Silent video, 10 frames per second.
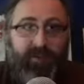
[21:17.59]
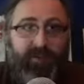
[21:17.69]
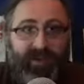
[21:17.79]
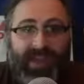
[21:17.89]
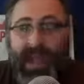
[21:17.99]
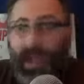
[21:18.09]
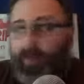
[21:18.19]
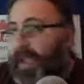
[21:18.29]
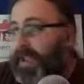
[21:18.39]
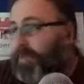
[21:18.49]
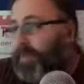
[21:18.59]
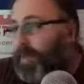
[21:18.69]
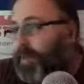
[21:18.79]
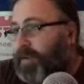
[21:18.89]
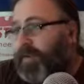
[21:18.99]
but am
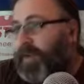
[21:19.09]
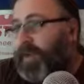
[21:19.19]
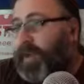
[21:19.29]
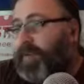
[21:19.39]
experiencing